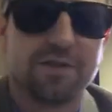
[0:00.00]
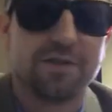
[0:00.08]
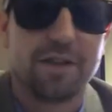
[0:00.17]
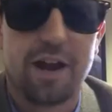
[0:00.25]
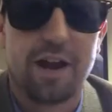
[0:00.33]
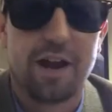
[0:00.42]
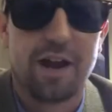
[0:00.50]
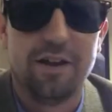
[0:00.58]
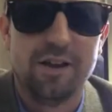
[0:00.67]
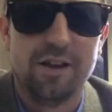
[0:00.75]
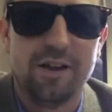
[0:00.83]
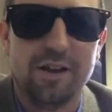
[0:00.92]
you'll hear us
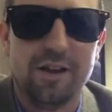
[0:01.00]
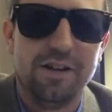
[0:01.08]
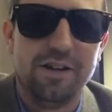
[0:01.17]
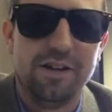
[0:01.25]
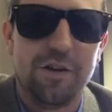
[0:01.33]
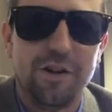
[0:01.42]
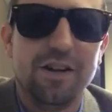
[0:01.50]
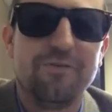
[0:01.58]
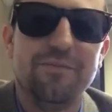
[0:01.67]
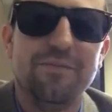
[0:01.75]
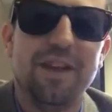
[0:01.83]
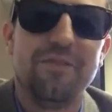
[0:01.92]
like, you know,
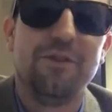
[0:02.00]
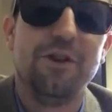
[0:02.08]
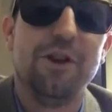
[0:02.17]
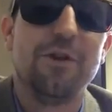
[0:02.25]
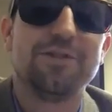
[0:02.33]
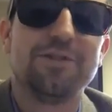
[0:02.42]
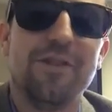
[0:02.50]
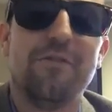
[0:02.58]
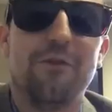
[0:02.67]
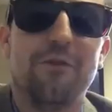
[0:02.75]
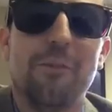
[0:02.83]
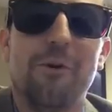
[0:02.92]
if if you don't say
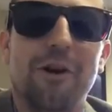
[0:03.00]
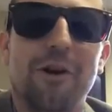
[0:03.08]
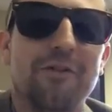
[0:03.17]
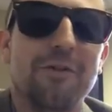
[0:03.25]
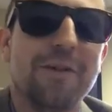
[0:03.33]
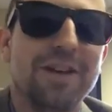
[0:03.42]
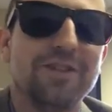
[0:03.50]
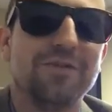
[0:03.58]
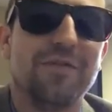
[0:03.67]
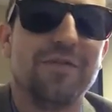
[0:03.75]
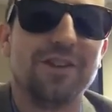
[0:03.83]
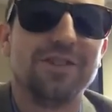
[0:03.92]
for more
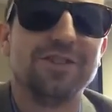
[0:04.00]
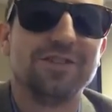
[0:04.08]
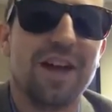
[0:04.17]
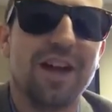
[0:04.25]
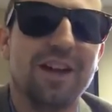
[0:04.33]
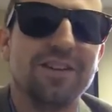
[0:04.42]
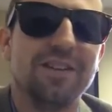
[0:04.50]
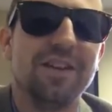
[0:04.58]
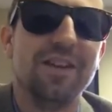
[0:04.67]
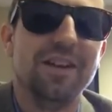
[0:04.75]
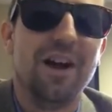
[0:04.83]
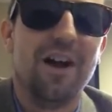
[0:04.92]
information first, it's like
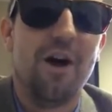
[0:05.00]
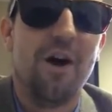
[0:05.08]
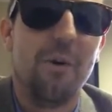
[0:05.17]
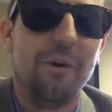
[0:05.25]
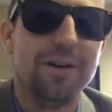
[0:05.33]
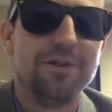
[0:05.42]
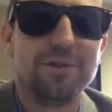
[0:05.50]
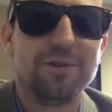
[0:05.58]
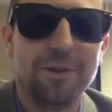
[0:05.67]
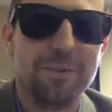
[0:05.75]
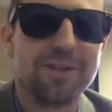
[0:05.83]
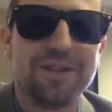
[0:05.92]
always
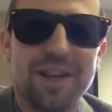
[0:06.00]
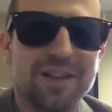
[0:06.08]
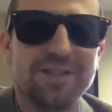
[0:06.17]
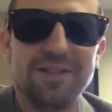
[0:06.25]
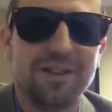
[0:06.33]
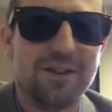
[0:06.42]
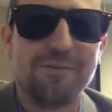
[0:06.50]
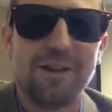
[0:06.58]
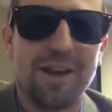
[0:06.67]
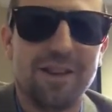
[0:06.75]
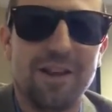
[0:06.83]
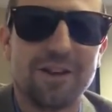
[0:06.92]
remember text
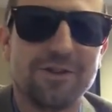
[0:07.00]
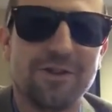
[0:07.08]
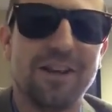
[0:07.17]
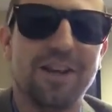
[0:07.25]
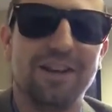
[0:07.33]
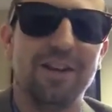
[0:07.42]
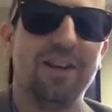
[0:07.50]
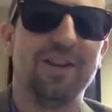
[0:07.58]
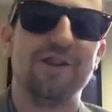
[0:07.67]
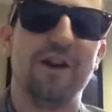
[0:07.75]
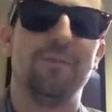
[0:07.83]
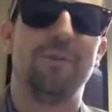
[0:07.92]
NWA luxury and you
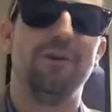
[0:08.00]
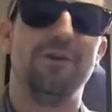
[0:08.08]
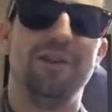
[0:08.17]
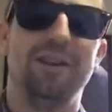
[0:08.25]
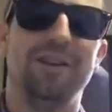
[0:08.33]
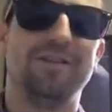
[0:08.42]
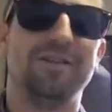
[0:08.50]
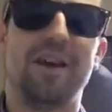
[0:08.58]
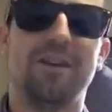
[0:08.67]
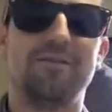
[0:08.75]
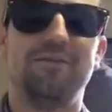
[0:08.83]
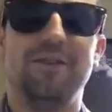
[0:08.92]
get jumbled and then it's like
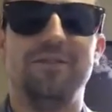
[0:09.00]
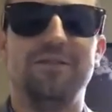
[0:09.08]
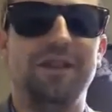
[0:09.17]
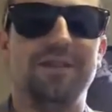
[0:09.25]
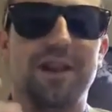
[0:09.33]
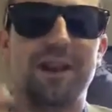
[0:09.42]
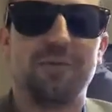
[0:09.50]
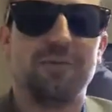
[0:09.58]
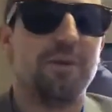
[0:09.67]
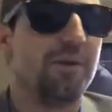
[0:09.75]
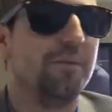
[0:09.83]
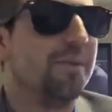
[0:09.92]
mm-hmm. 15 seconds
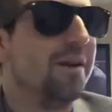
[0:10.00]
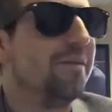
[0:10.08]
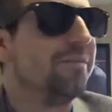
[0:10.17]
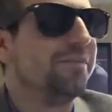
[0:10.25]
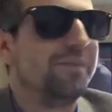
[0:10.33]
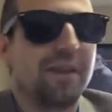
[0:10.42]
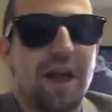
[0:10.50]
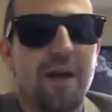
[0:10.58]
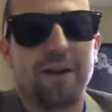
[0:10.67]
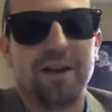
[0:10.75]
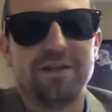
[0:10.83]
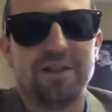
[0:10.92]
boom. But I
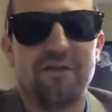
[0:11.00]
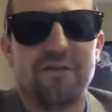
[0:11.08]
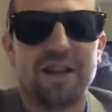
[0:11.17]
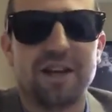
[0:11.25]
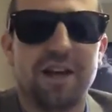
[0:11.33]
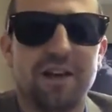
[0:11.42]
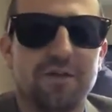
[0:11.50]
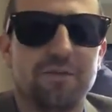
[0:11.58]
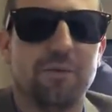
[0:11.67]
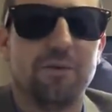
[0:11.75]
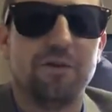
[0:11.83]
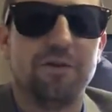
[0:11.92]
mean, it's never taken us
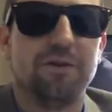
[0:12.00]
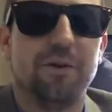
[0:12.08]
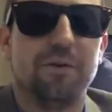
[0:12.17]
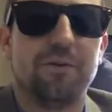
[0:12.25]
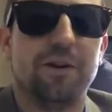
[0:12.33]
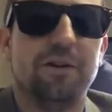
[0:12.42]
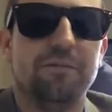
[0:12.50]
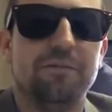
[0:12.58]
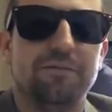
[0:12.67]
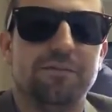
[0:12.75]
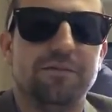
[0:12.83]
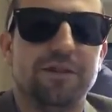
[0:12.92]
more than two or three
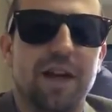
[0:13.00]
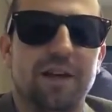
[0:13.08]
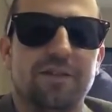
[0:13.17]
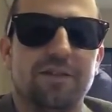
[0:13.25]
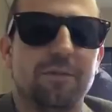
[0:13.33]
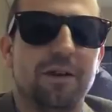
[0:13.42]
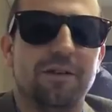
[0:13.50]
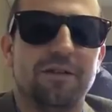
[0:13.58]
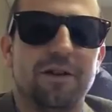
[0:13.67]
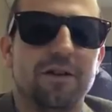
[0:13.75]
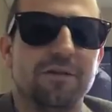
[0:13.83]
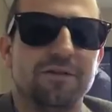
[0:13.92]
takes. I mean,
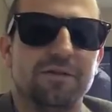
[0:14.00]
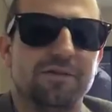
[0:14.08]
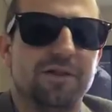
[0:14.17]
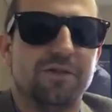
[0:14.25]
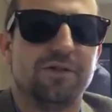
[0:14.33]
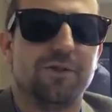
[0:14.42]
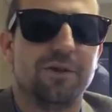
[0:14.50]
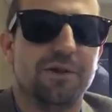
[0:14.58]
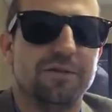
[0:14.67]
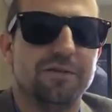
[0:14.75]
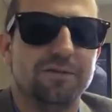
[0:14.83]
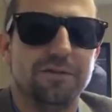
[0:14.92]
so it's it's a
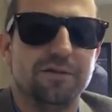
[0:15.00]
short